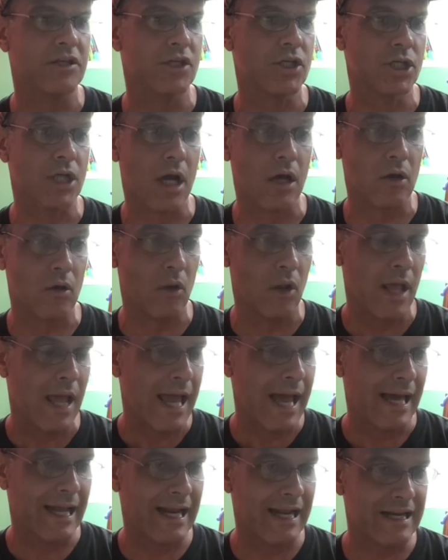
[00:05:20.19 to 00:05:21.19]
the shuttle
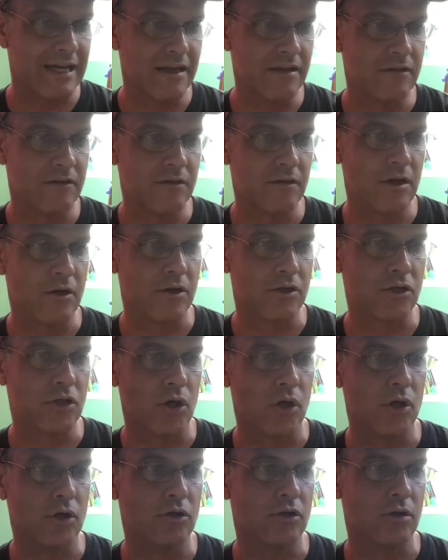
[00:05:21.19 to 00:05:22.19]
and an easier
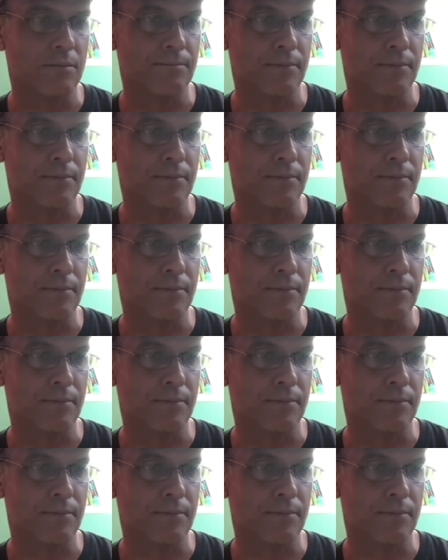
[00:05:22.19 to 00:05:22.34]
turn to